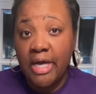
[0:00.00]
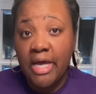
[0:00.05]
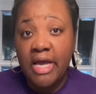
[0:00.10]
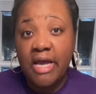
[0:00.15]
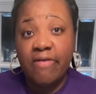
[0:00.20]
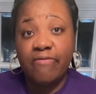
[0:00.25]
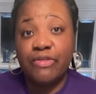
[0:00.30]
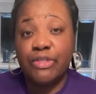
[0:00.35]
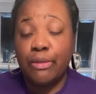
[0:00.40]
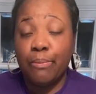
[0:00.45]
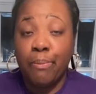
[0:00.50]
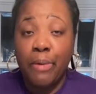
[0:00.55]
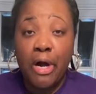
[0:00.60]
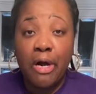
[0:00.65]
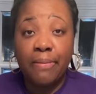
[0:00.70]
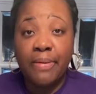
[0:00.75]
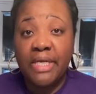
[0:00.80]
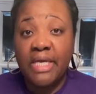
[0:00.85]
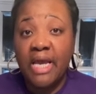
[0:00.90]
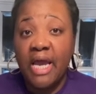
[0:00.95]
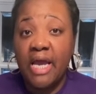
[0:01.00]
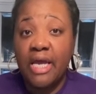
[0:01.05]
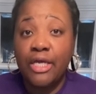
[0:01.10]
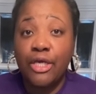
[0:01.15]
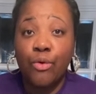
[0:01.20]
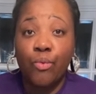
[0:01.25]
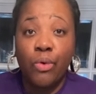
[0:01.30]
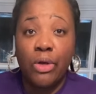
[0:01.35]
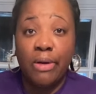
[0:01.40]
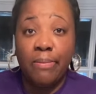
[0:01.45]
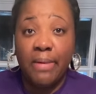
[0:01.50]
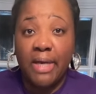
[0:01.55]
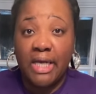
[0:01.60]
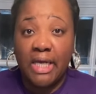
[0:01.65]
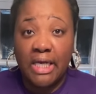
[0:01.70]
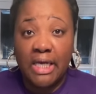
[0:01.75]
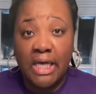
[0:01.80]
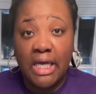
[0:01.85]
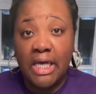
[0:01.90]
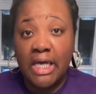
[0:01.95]
If it's a Barbie cake, you want to make it
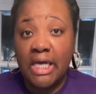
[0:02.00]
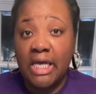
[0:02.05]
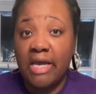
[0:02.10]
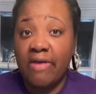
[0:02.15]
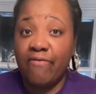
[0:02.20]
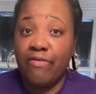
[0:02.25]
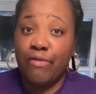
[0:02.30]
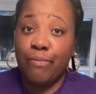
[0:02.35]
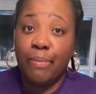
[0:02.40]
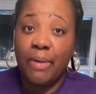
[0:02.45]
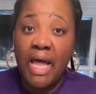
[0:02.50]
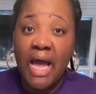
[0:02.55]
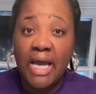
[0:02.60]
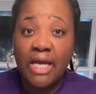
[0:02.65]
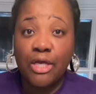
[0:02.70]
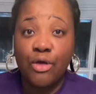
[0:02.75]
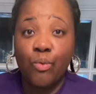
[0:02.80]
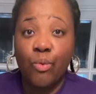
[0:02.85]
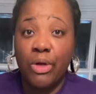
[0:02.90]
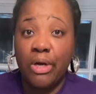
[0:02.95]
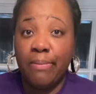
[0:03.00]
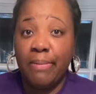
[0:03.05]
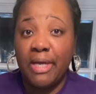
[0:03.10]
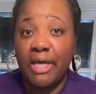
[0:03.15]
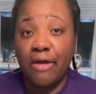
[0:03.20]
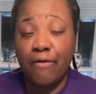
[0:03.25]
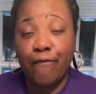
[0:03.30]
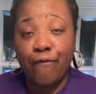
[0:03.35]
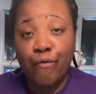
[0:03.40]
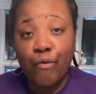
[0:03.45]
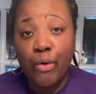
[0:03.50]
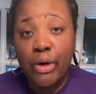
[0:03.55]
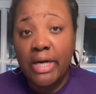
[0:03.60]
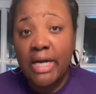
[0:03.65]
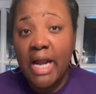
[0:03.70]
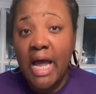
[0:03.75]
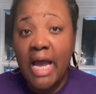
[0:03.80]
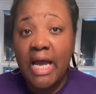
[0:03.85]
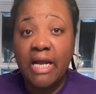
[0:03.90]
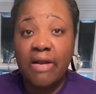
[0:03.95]
kink. If it's black, you want to make it
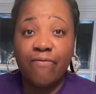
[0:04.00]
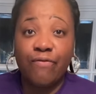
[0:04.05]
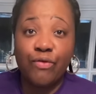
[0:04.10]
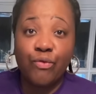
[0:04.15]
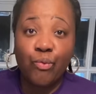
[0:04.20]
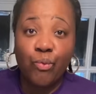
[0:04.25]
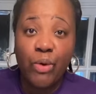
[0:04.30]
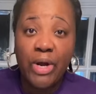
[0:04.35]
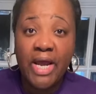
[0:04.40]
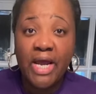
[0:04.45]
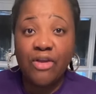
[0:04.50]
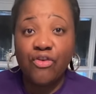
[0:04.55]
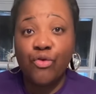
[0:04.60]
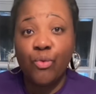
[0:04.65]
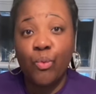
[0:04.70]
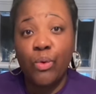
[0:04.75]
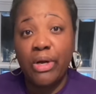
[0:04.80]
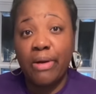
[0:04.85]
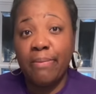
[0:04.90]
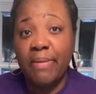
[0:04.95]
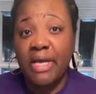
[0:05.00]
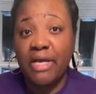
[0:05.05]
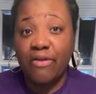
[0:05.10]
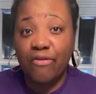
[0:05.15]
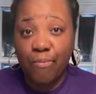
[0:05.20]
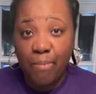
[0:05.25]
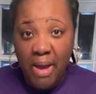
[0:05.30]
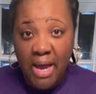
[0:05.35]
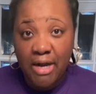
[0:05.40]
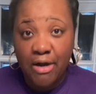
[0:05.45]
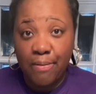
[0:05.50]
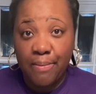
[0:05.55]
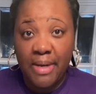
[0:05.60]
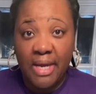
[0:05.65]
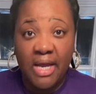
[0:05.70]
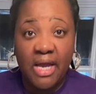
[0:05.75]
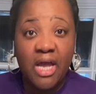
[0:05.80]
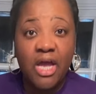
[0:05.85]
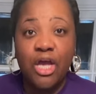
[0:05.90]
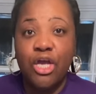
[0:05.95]
Fortnite. If it's red, you want to make it
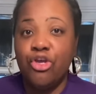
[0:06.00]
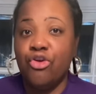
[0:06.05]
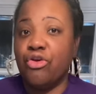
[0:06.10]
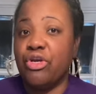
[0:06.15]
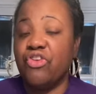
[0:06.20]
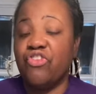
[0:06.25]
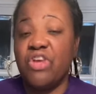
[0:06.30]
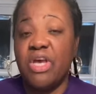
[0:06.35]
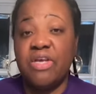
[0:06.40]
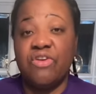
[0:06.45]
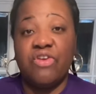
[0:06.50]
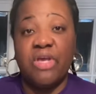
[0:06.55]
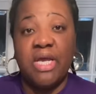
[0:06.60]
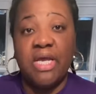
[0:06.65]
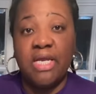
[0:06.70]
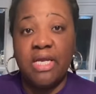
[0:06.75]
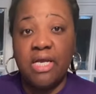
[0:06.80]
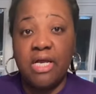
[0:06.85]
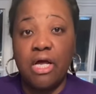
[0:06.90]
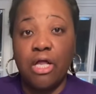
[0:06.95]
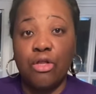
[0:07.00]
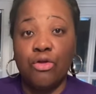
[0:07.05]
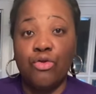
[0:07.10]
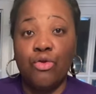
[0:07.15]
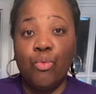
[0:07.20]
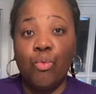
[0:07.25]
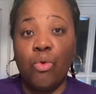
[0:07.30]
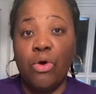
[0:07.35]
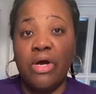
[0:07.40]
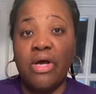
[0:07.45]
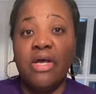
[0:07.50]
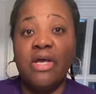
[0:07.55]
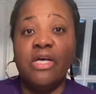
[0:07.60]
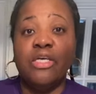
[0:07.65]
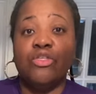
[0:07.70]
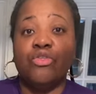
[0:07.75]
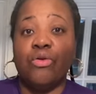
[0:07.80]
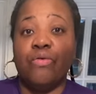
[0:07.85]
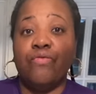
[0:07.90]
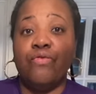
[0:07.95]
Spider-Man. You can change it any color you want.
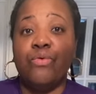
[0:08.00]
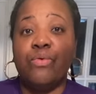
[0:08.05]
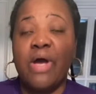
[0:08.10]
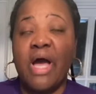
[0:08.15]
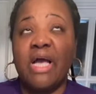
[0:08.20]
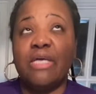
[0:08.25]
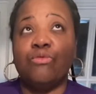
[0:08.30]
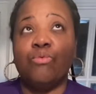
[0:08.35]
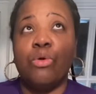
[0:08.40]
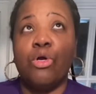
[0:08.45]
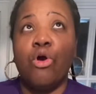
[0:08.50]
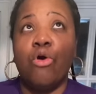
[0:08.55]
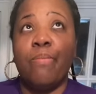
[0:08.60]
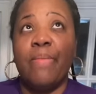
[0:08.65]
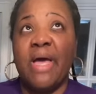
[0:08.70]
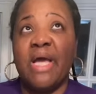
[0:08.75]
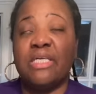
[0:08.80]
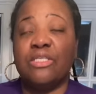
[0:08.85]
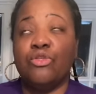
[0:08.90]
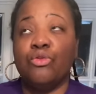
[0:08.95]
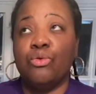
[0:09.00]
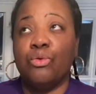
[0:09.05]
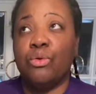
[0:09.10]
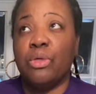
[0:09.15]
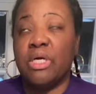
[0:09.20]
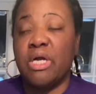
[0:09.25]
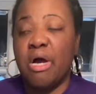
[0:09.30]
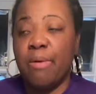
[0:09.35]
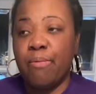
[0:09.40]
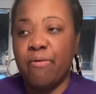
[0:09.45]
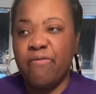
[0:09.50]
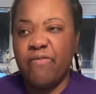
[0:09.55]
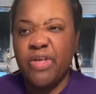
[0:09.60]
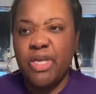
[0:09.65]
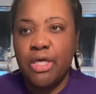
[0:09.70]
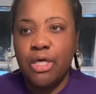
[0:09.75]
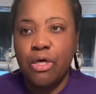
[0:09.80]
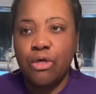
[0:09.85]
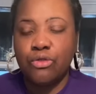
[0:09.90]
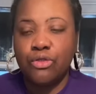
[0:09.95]
So if you guys will go back to a couple
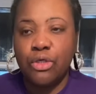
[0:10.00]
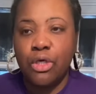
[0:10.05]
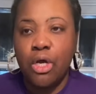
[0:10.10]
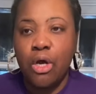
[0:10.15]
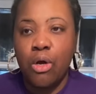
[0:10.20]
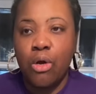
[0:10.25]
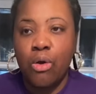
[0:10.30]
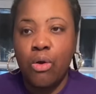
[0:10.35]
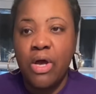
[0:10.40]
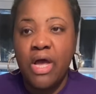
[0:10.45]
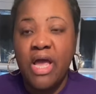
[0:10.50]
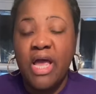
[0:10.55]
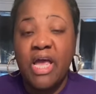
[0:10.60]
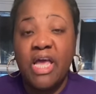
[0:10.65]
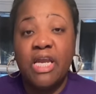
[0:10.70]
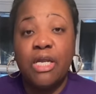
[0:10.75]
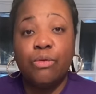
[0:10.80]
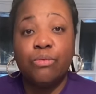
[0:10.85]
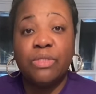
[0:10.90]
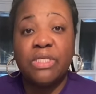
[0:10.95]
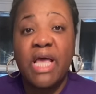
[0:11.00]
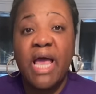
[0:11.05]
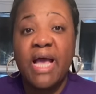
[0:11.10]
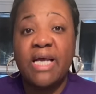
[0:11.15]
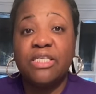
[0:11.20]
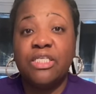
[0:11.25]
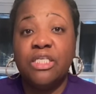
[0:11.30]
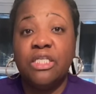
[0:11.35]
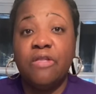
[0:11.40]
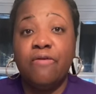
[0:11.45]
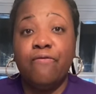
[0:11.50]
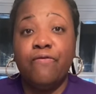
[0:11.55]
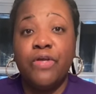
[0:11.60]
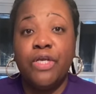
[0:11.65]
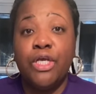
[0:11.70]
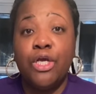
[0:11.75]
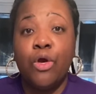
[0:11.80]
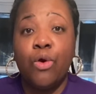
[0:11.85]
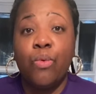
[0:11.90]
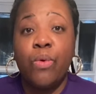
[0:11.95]
videos ago, and it was actually the
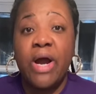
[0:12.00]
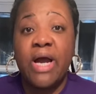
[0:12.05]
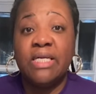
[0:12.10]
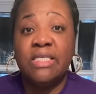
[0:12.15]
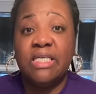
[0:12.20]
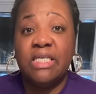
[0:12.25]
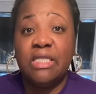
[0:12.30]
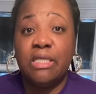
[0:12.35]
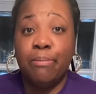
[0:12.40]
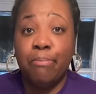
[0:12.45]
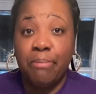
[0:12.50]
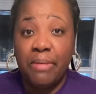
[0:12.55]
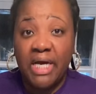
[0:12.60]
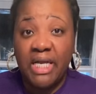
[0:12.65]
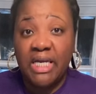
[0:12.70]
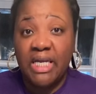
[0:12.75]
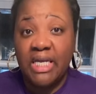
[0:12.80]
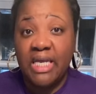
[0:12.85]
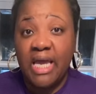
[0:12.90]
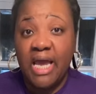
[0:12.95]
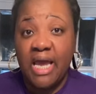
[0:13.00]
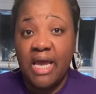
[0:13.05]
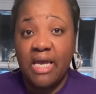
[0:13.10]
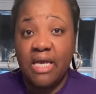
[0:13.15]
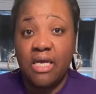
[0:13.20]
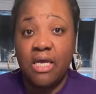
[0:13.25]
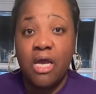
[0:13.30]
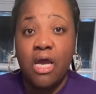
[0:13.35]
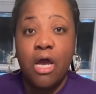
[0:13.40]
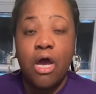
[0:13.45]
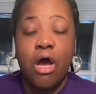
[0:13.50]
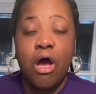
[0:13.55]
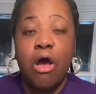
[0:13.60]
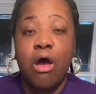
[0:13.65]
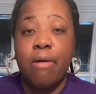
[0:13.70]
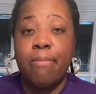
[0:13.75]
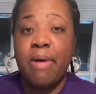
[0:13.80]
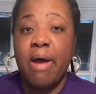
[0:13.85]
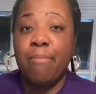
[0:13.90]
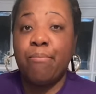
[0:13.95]
video where I did the money cake,
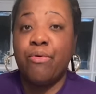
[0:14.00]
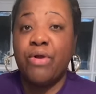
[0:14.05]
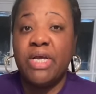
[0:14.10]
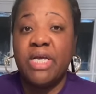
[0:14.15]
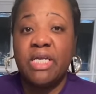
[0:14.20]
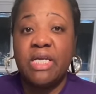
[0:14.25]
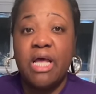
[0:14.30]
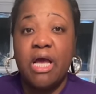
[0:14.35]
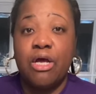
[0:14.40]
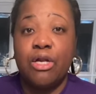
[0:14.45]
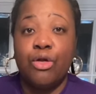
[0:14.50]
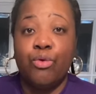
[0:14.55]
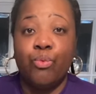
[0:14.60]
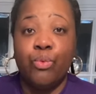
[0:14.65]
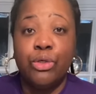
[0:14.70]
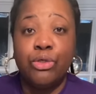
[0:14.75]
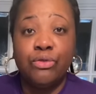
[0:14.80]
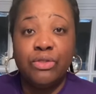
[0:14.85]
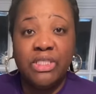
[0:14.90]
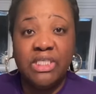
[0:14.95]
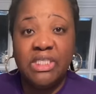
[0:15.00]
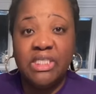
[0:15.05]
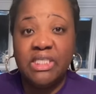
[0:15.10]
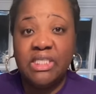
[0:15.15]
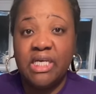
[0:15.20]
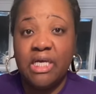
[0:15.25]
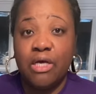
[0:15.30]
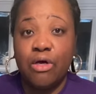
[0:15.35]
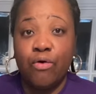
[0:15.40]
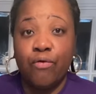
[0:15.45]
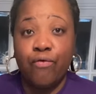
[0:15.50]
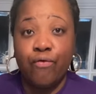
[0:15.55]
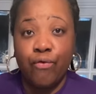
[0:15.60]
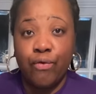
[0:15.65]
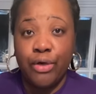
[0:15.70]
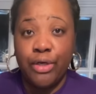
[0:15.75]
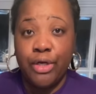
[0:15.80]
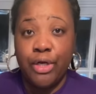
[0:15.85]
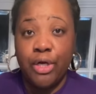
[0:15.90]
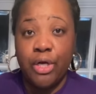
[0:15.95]
I break it down in real detail for
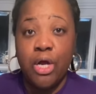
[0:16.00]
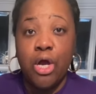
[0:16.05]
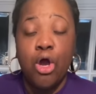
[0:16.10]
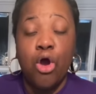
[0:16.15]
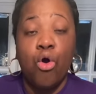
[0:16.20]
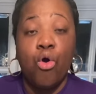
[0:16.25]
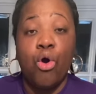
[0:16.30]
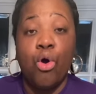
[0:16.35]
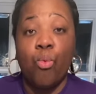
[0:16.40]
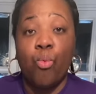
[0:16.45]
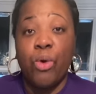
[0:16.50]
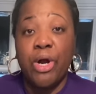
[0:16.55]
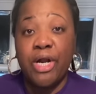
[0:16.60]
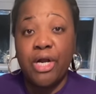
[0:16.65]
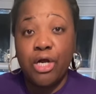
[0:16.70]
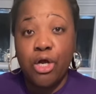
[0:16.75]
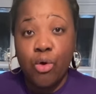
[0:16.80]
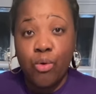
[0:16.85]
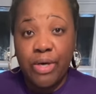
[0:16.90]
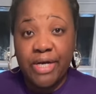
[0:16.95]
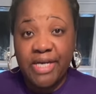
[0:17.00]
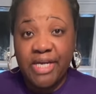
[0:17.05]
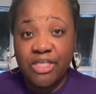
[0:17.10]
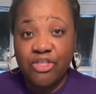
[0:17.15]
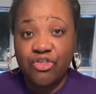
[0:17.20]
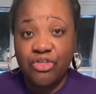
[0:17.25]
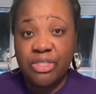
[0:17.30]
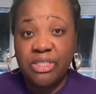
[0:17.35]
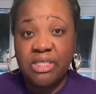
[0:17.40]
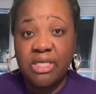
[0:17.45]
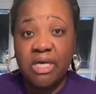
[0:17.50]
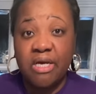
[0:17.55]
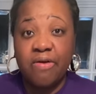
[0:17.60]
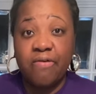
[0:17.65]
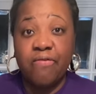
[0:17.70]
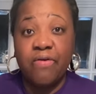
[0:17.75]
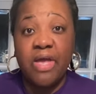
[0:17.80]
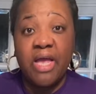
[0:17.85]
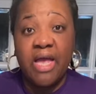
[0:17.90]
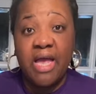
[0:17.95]
you on where to go and get your
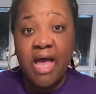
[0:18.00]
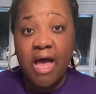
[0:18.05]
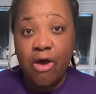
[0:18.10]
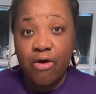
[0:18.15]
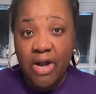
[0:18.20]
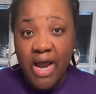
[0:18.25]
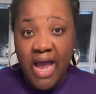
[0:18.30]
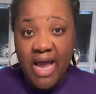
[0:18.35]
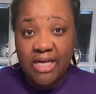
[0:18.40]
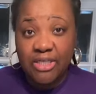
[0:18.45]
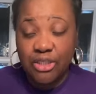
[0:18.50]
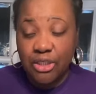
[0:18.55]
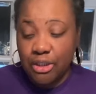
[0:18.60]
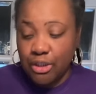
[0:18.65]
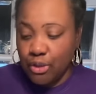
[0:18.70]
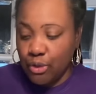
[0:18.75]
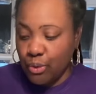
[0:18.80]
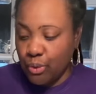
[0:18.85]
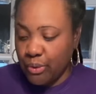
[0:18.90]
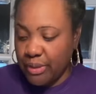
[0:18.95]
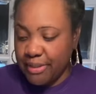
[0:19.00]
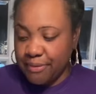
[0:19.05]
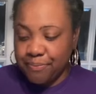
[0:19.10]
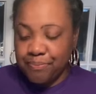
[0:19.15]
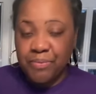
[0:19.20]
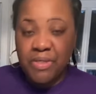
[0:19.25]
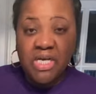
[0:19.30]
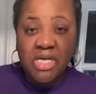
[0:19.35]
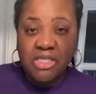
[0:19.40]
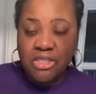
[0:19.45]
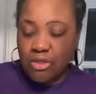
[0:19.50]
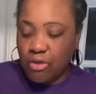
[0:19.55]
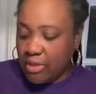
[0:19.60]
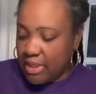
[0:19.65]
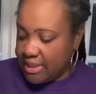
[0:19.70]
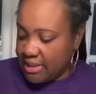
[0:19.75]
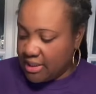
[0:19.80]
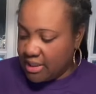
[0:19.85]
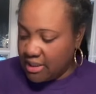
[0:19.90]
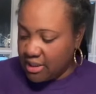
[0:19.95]
stuff and how to actually do it. So
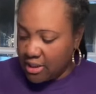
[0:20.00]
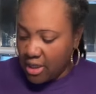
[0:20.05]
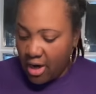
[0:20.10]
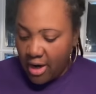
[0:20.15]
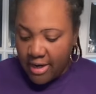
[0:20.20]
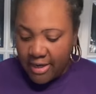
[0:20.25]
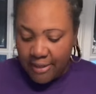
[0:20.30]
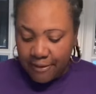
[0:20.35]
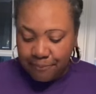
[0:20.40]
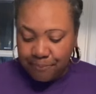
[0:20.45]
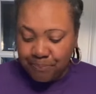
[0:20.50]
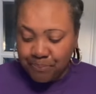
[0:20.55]
let's get started.